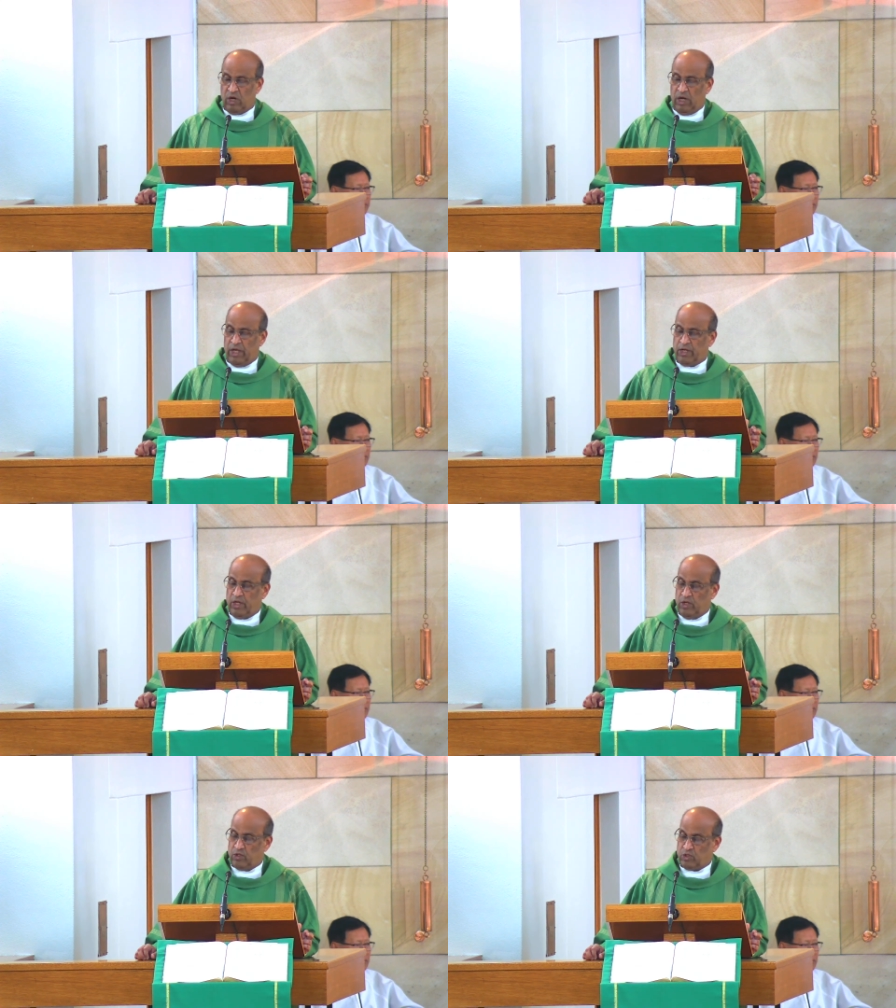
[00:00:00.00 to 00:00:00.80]

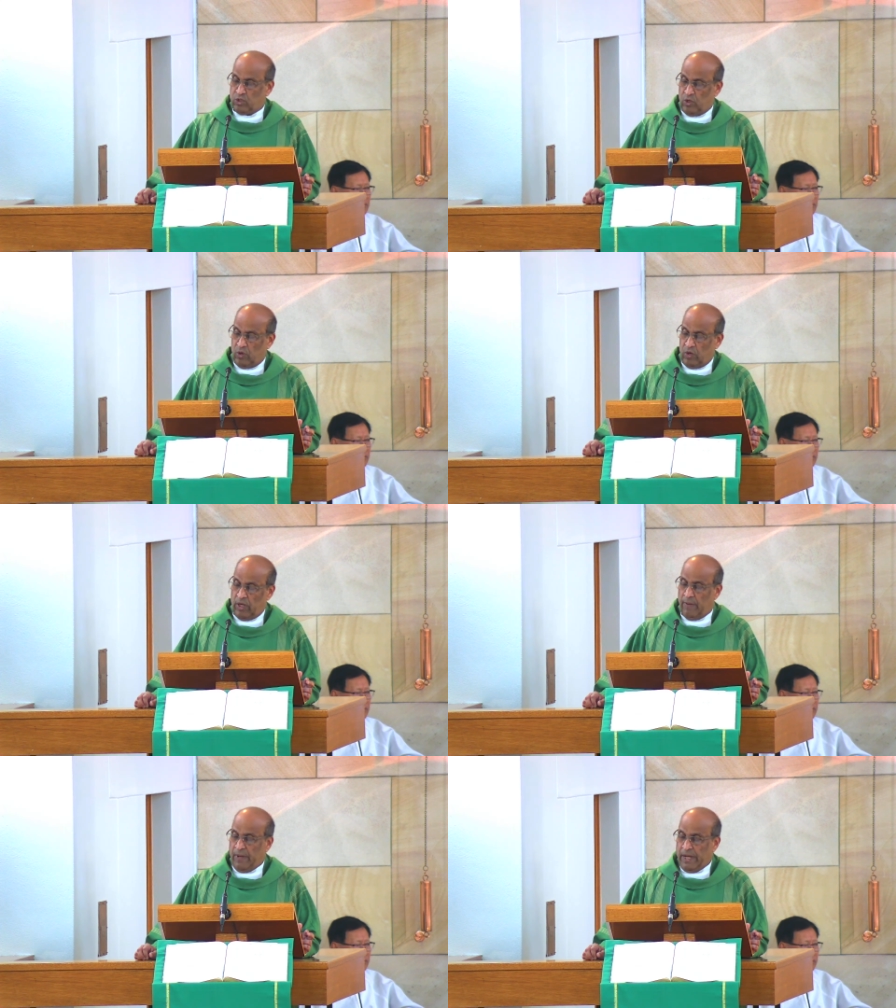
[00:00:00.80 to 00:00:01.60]
relatives, or
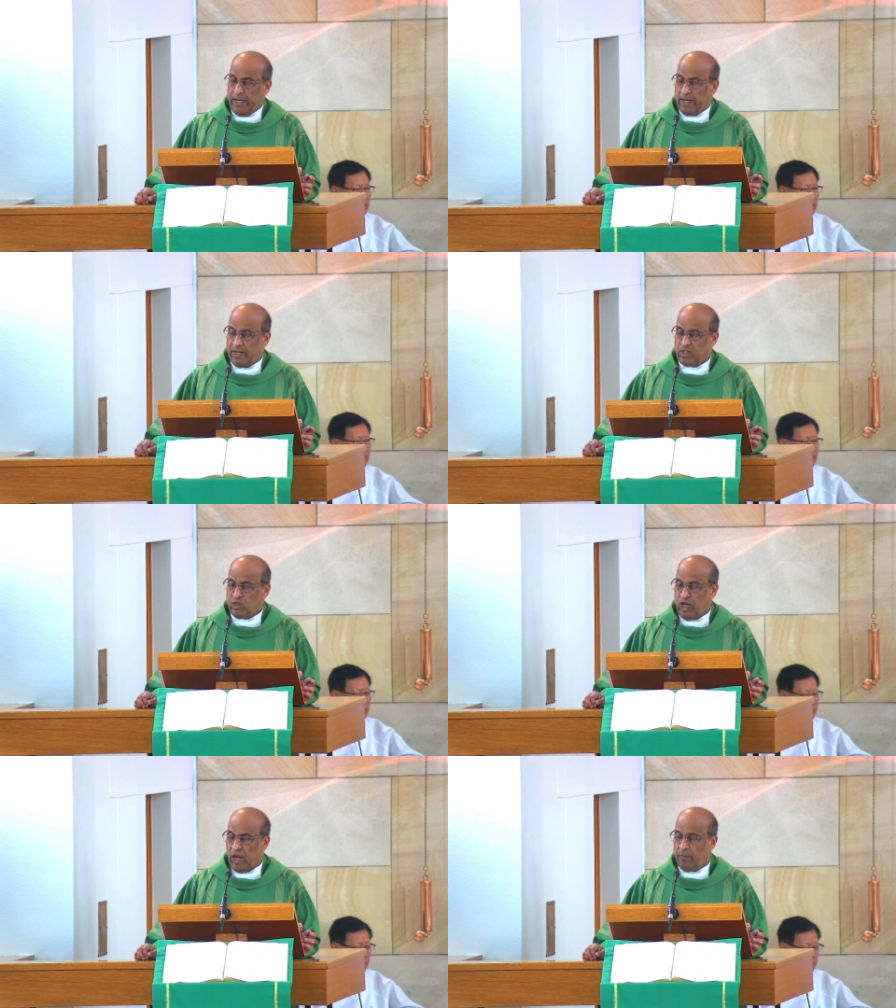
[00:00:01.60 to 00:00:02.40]
rich
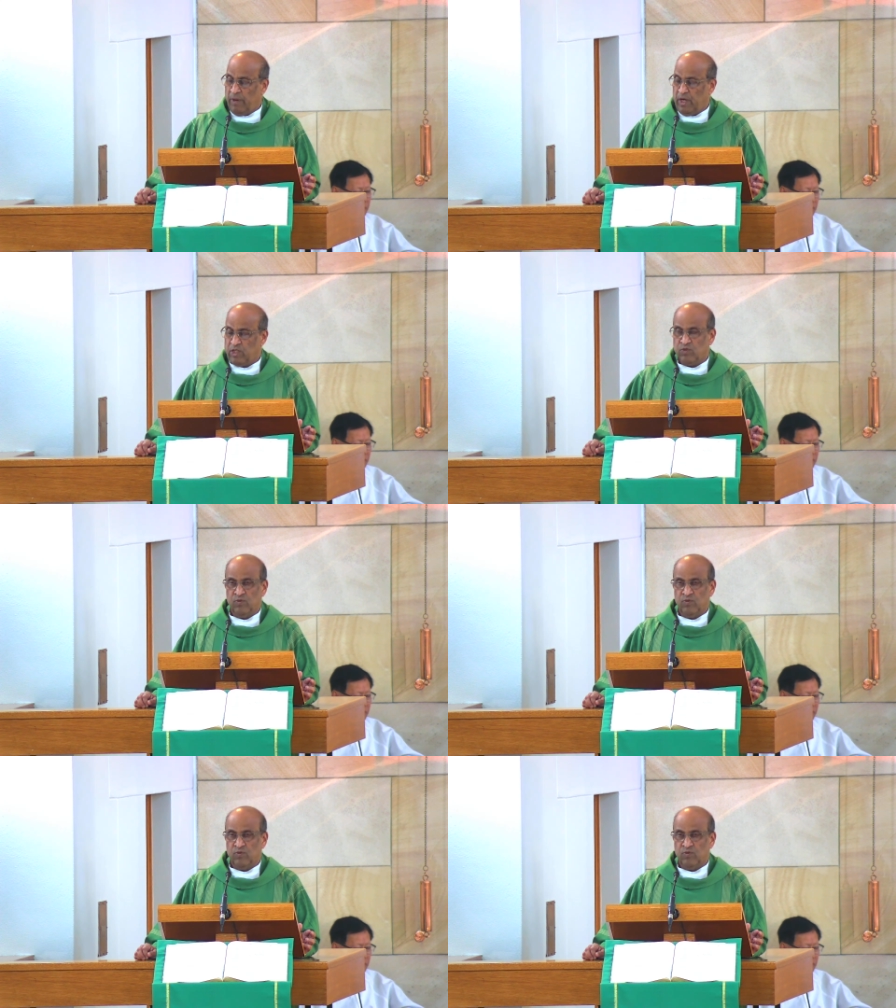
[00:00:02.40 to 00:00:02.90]
neighbors,